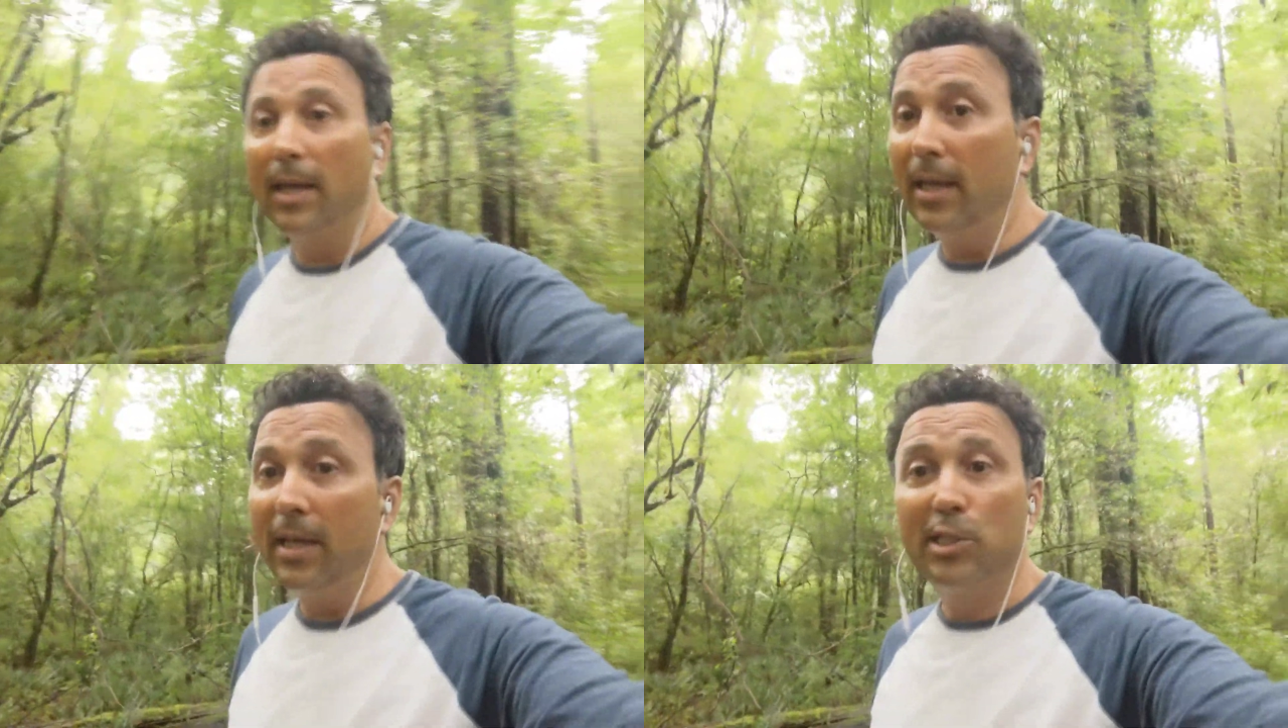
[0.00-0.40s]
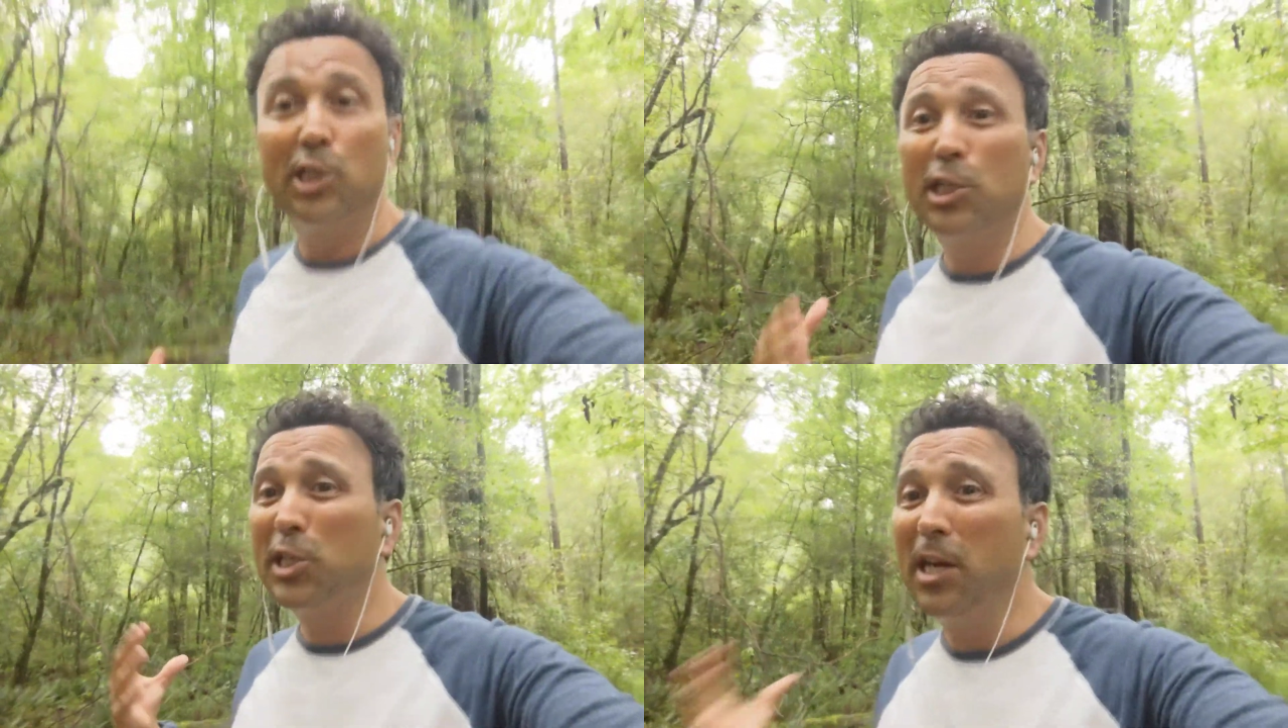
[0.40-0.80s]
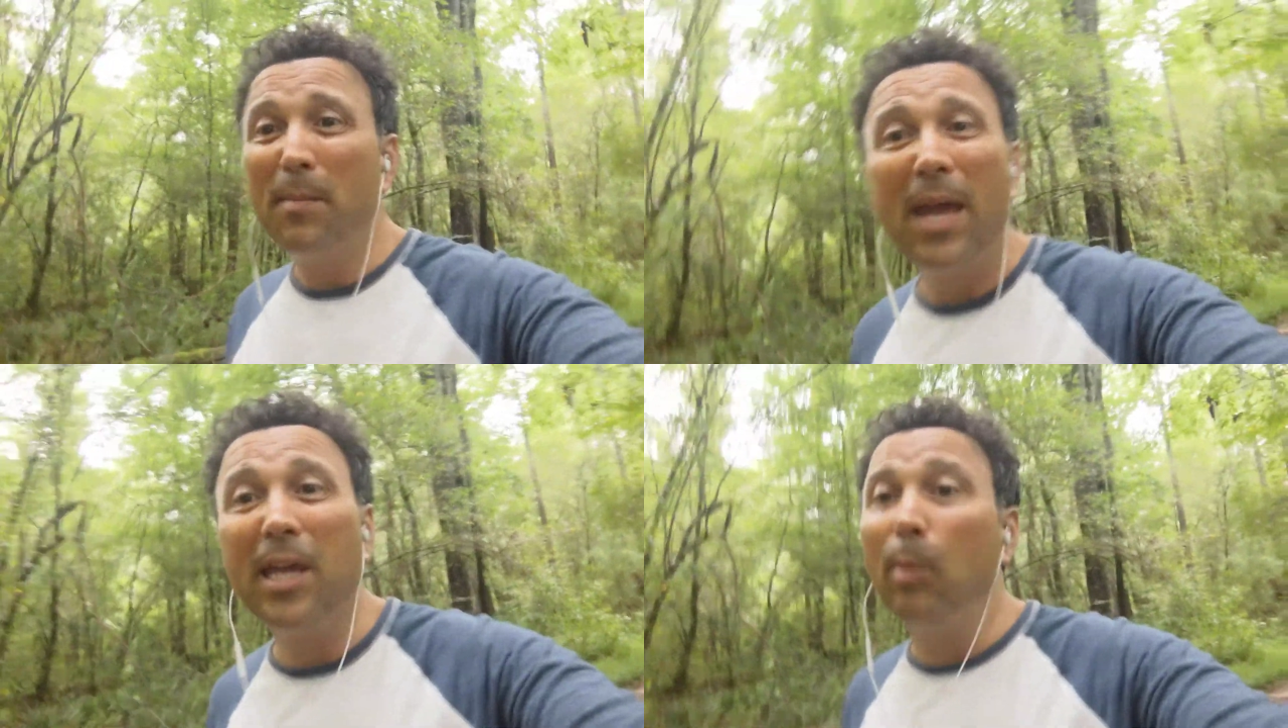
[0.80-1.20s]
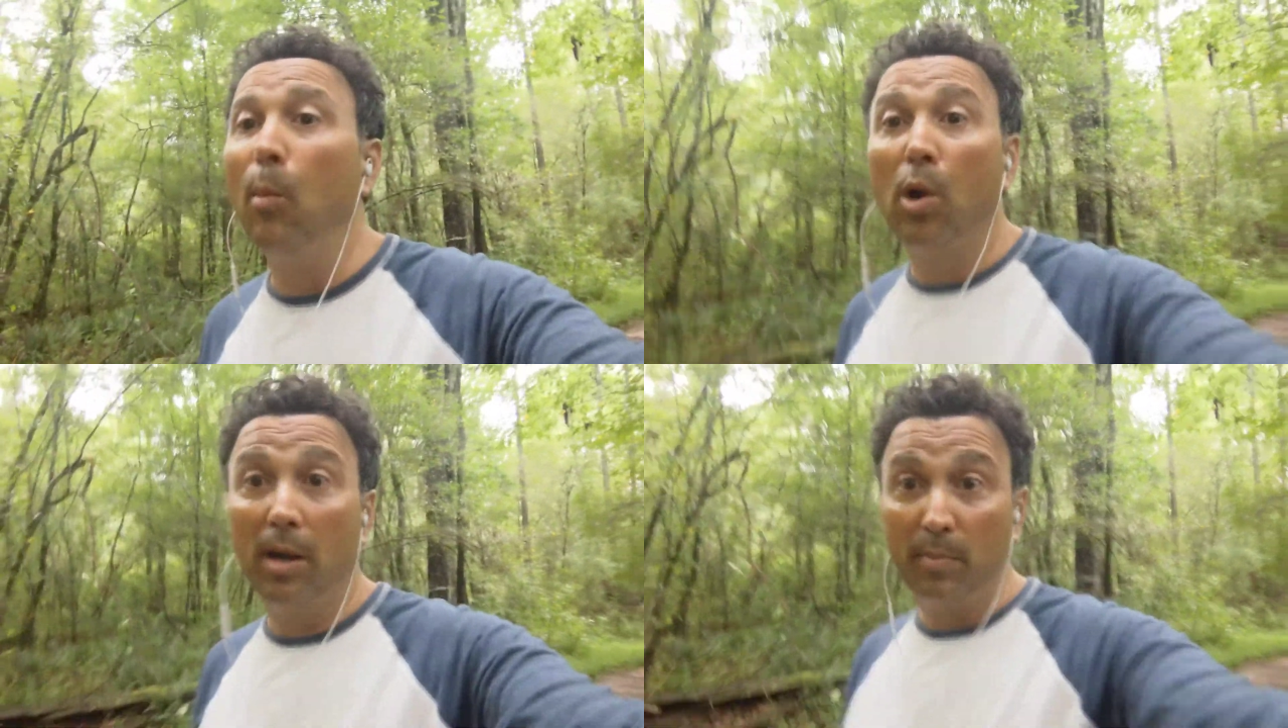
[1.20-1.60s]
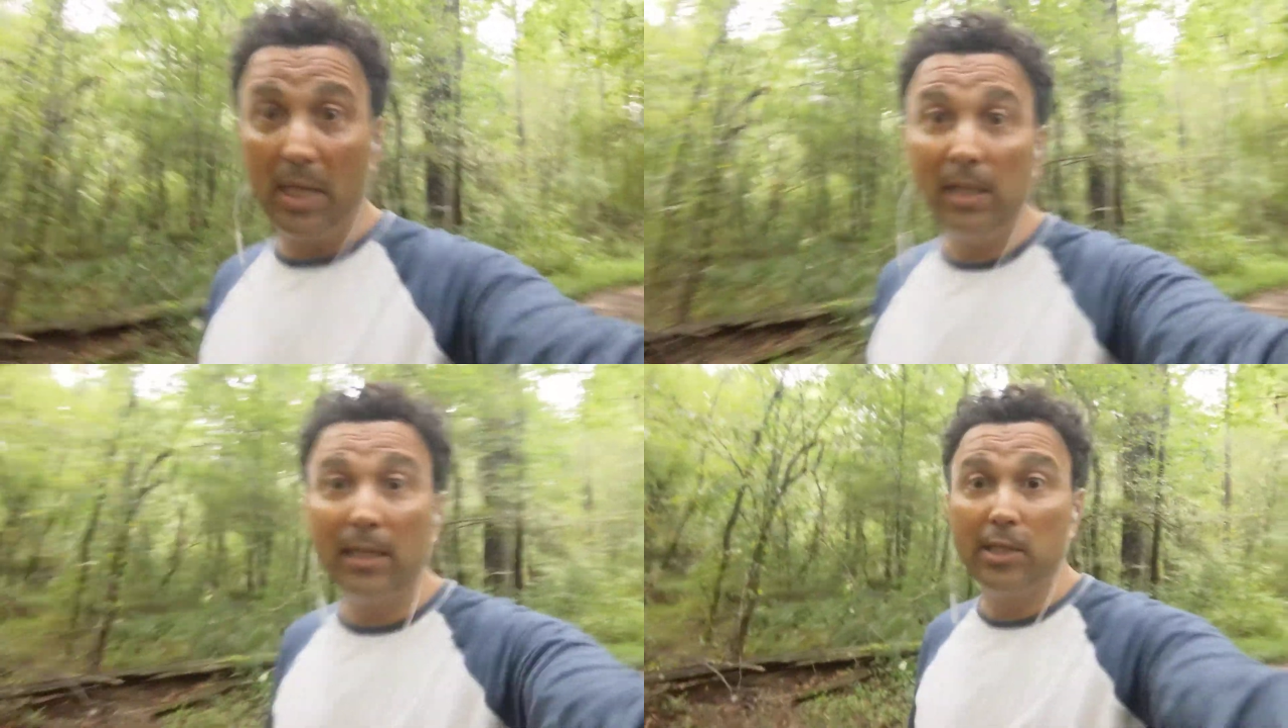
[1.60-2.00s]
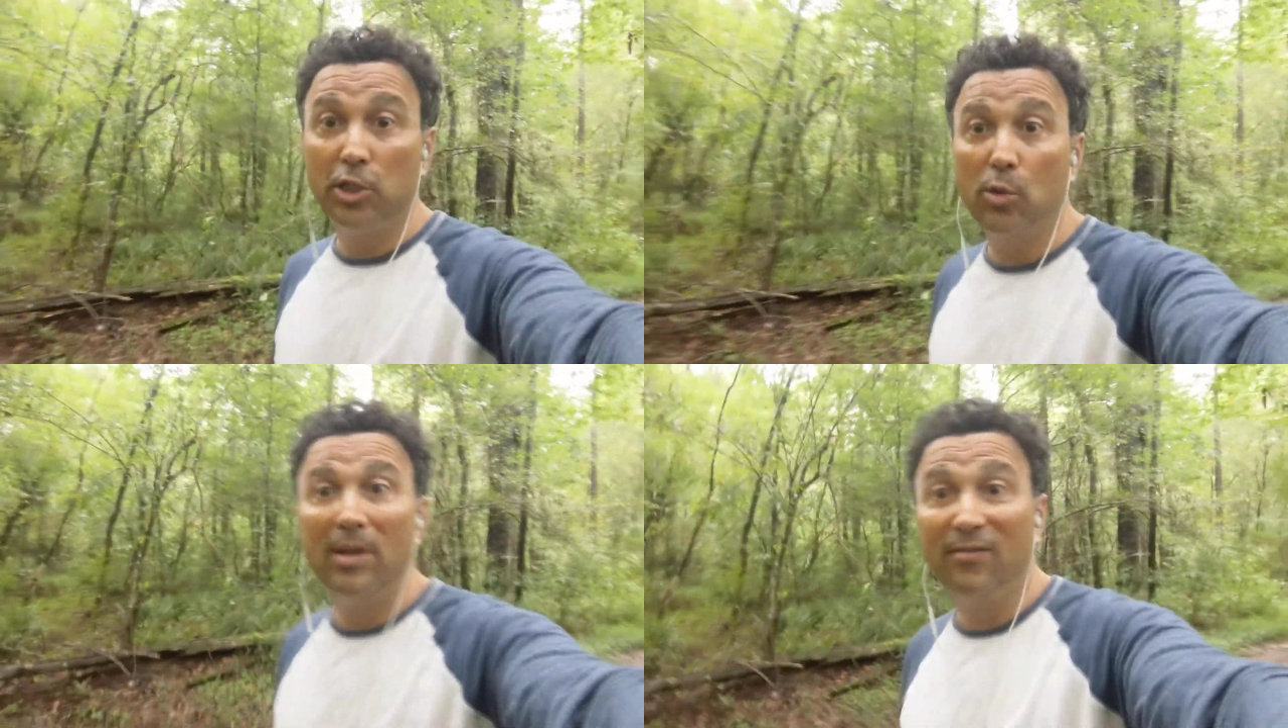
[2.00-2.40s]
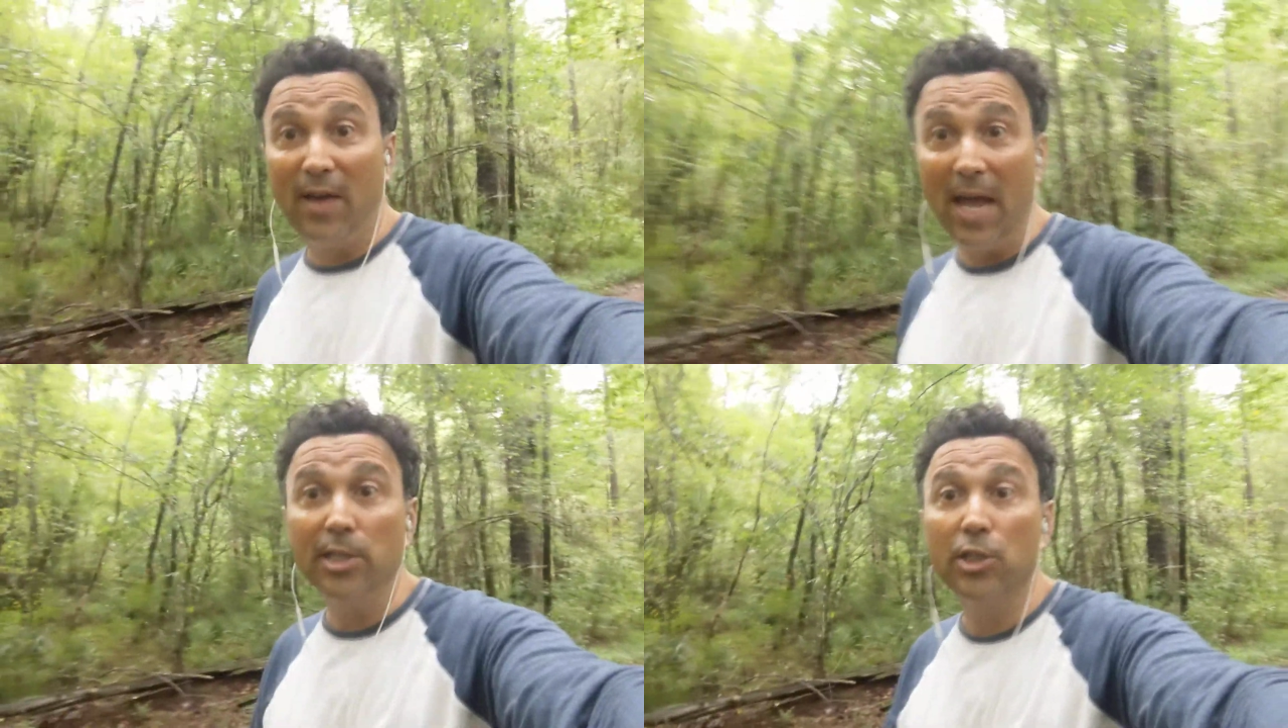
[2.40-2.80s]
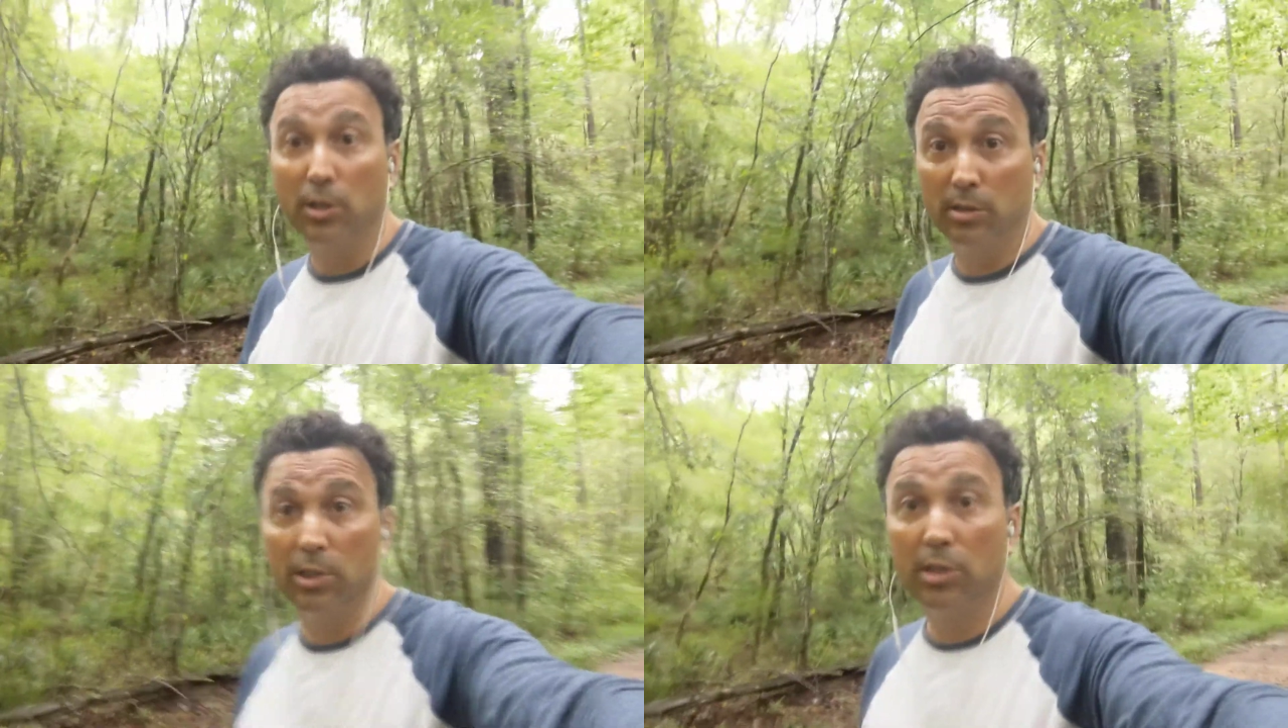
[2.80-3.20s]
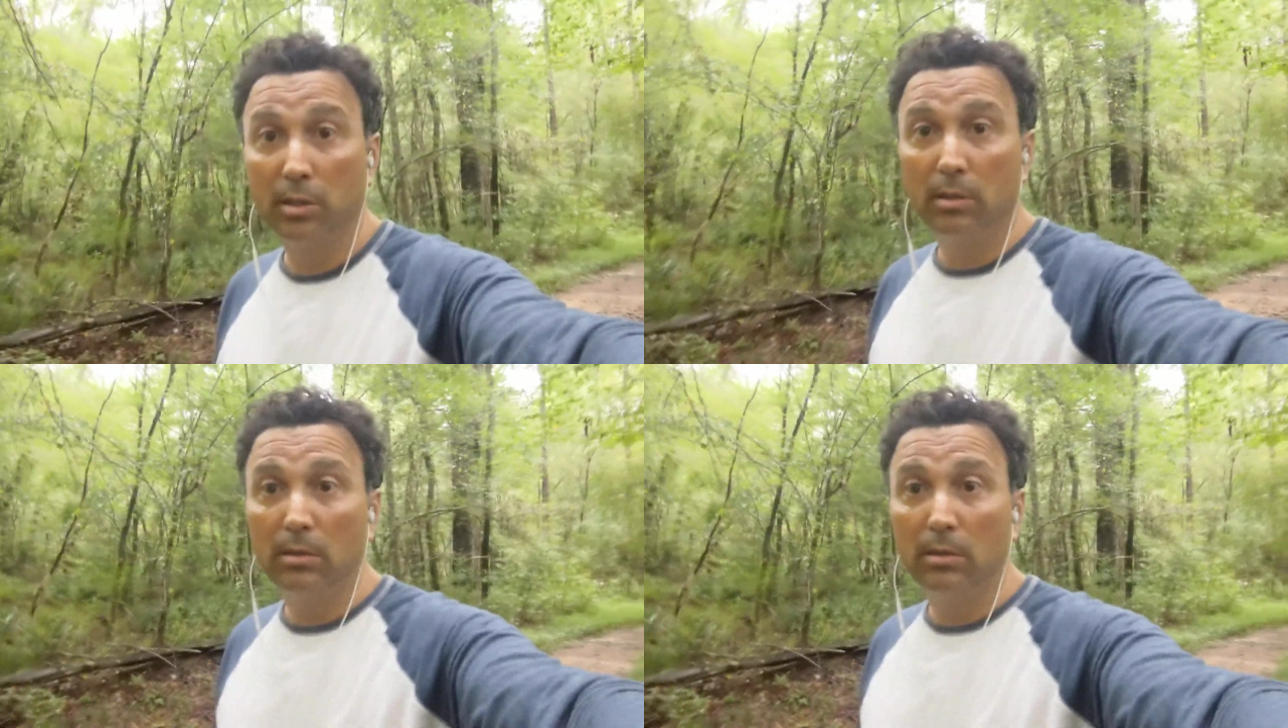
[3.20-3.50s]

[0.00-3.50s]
it's just going to make it more appealing to investors.